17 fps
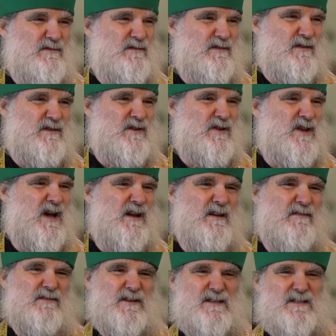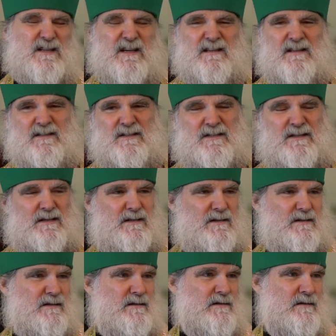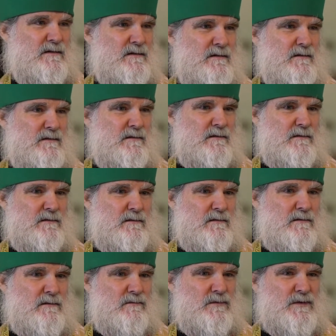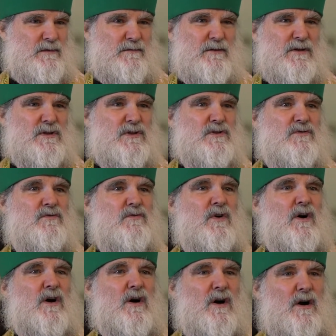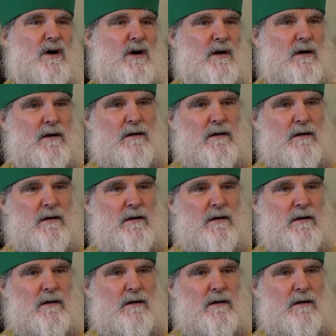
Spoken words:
none of these tendencies was a very strong,